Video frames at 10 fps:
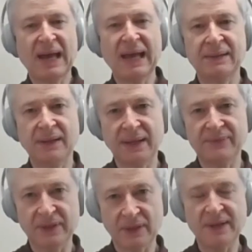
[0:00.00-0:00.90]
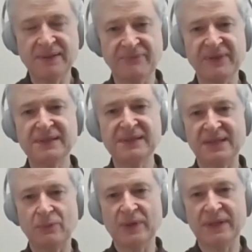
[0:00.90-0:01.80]
and, and the kind of things
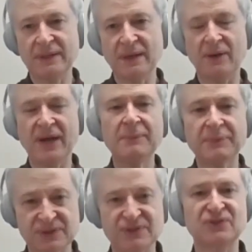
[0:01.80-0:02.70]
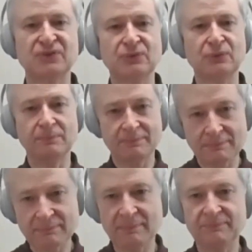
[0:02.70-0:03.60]
that we are able to do
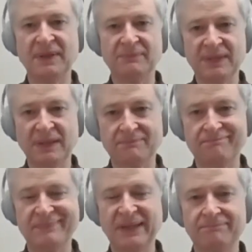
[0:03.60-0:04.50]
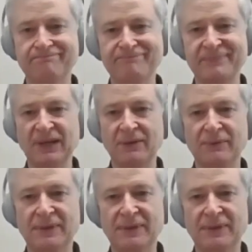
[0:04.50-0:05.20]
that, that, that, that are